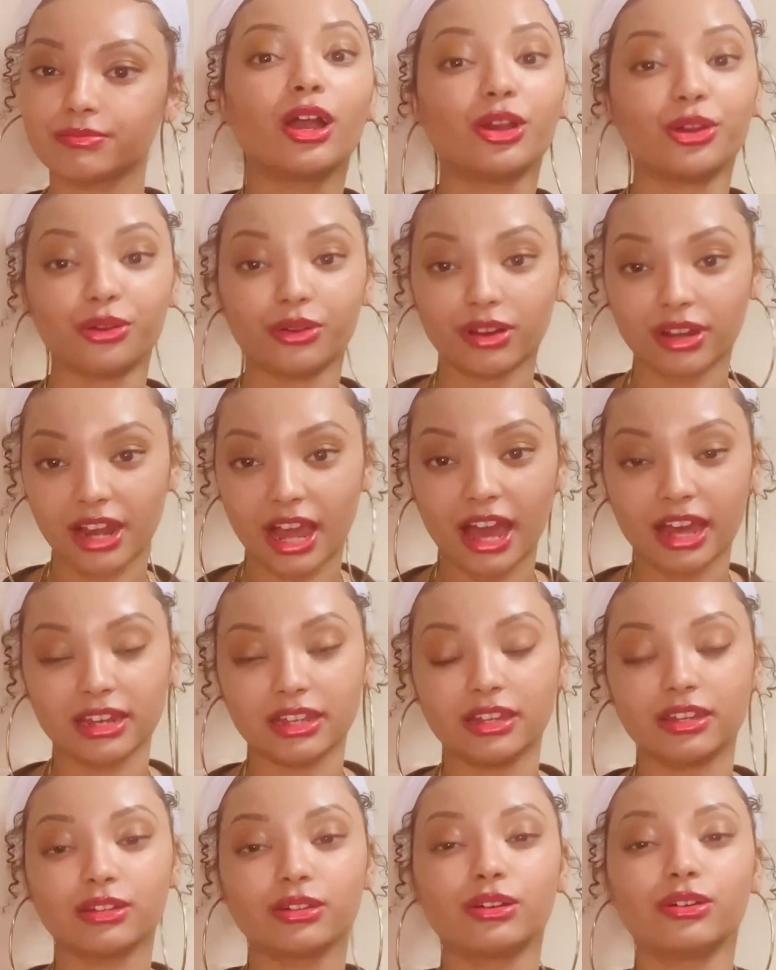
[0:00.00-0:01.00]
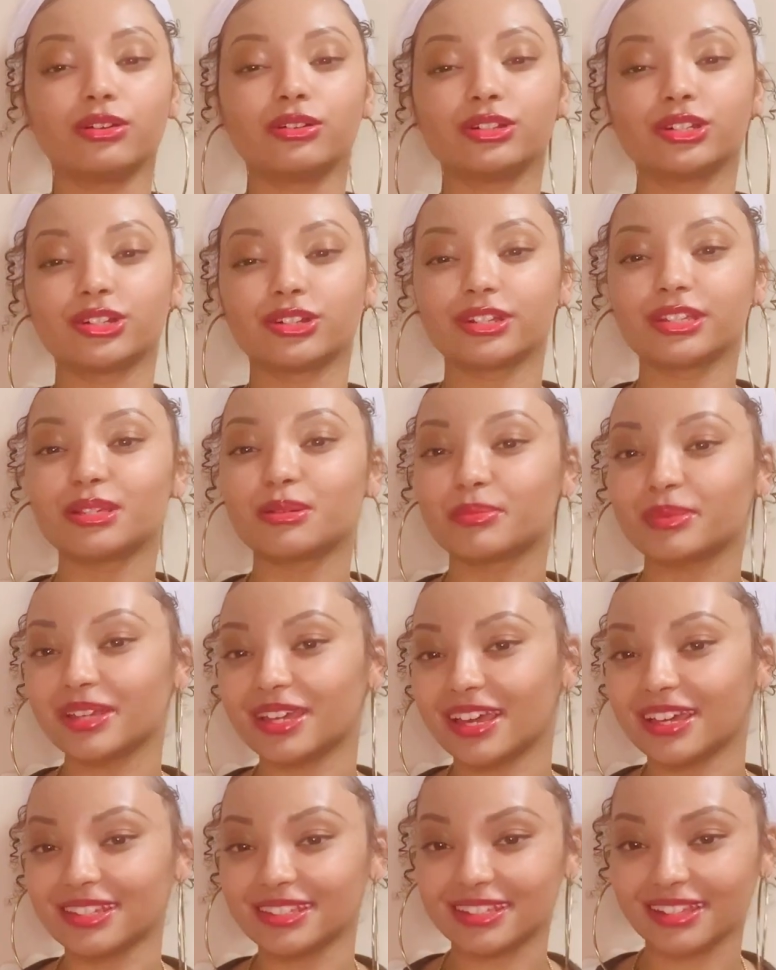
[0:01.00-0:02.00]
Grenadian culture to be
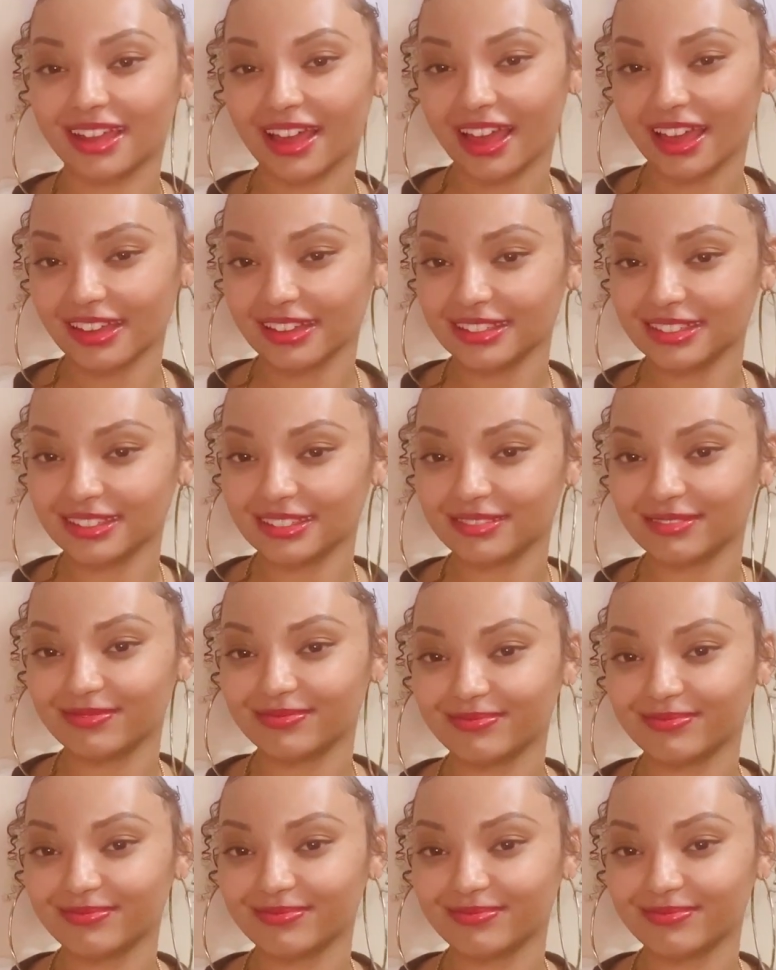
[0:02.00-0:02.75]
exact.